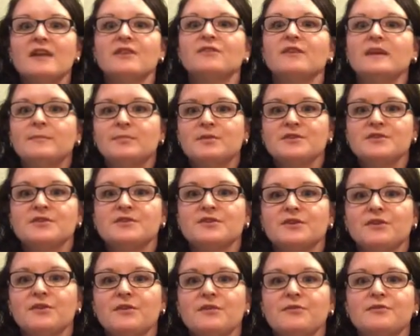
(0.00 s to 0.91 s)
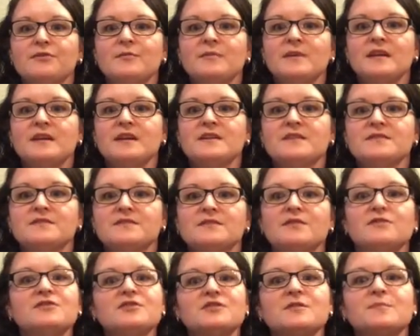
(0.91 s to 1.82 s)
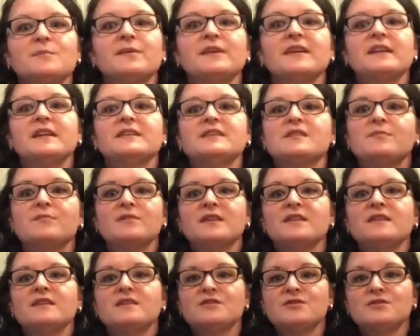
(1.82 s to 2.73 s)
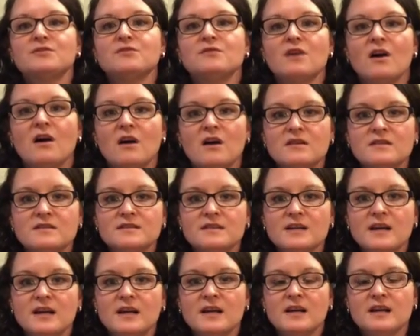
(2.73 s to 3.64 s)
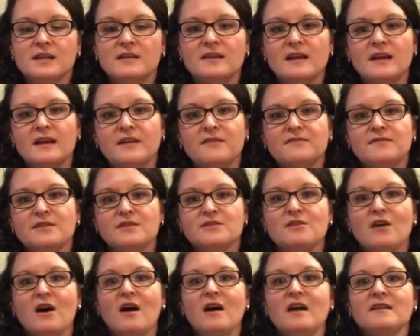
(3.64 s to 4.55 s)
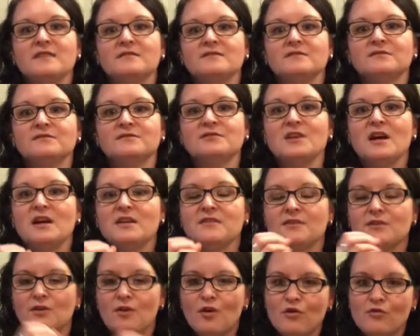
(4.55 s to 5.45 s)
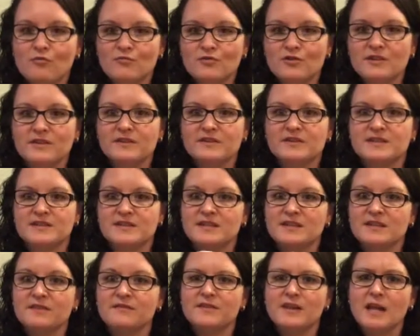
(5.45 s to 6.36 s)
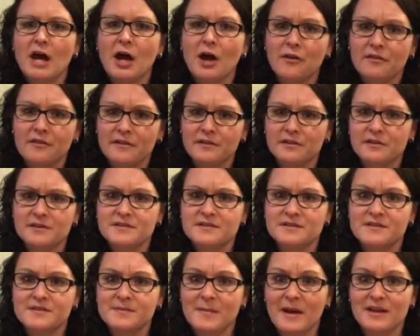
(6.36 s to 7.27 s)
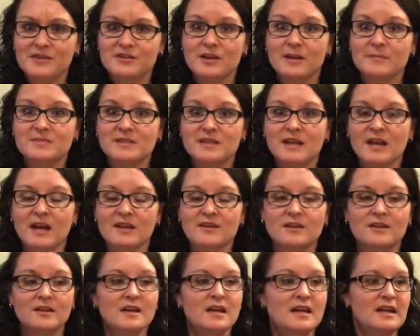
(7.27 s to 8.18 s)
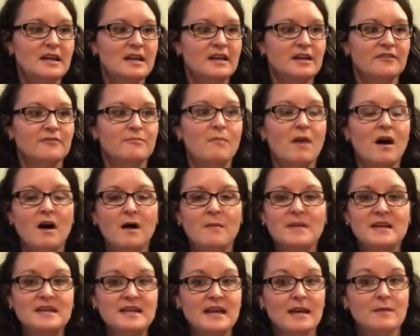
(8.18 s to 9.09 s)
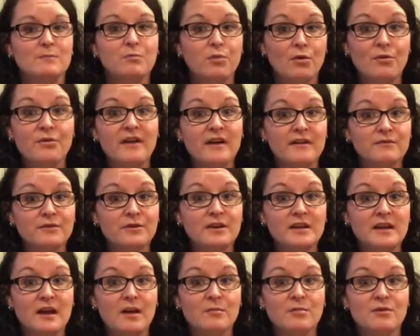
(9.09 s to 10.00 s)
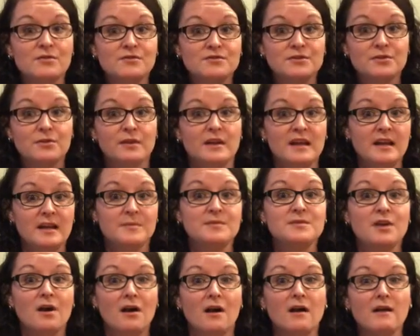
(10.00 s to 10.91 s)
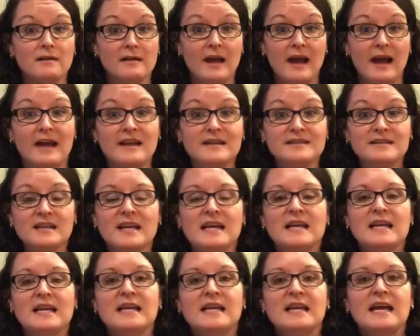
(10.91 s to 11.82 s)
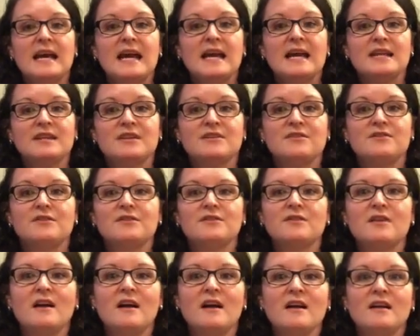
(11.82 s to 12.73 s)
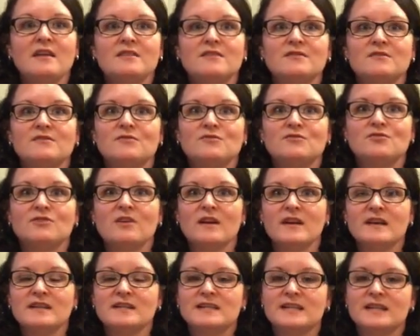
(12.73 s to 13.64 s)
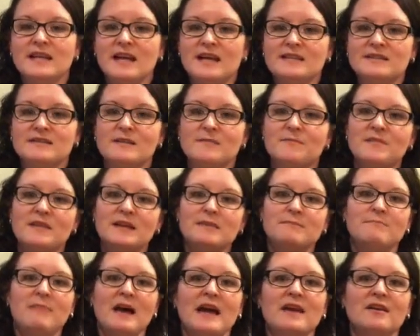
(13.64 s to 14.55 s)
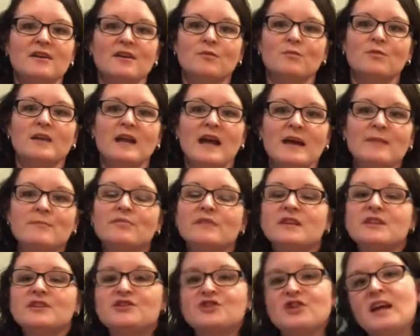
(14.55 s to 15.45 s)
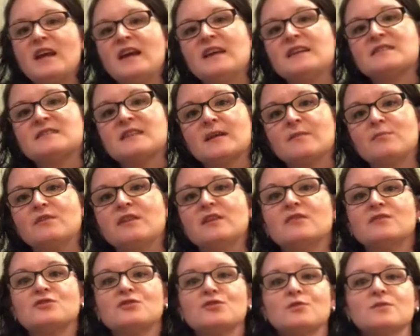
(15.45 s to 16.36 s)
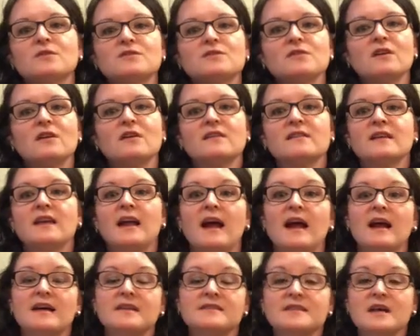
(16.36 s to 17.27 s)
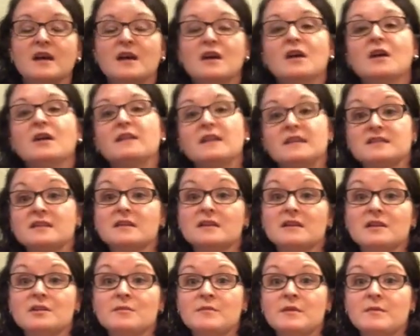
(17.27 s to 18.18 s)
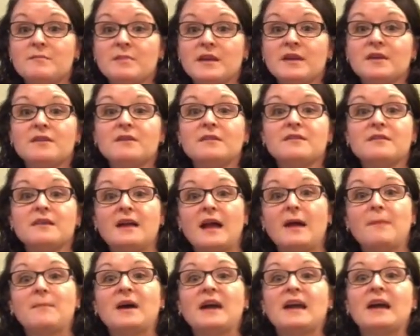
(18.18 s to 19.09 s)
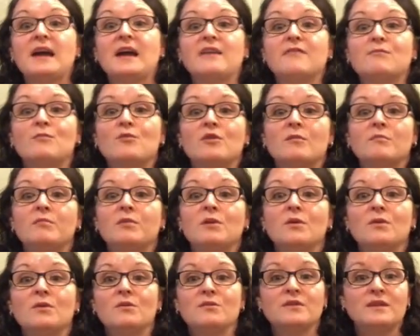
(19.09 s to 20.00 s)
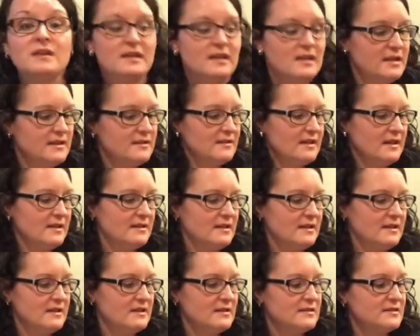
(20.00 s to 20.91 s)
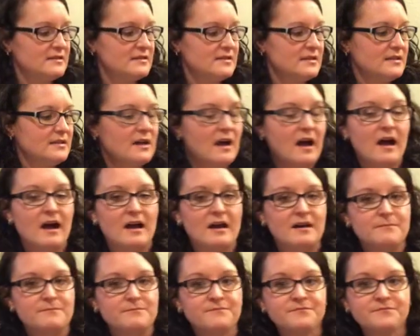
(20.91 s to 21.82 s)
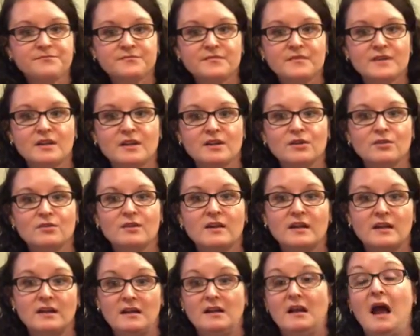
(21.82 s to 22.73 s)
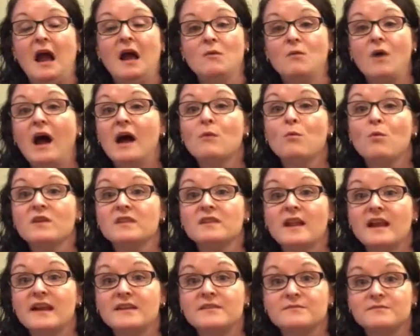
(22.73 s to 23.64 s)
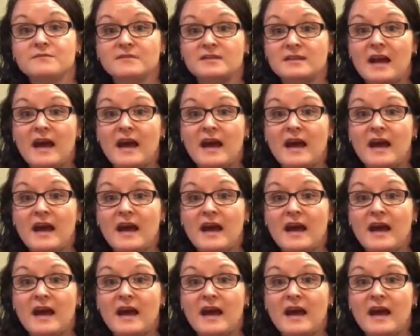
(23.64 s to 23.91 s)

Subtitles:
a great person to go through, because they're just breeding to breed these two dogs. They've not done their homework to see if the health clearances match up together, if mom and dad both have good elbows, good hips, heart, and eyes, and they're not trying to get something better. When I breed Chase, I breed her to a dog that's a little bit bigger, that might have more bone, that is, I would like to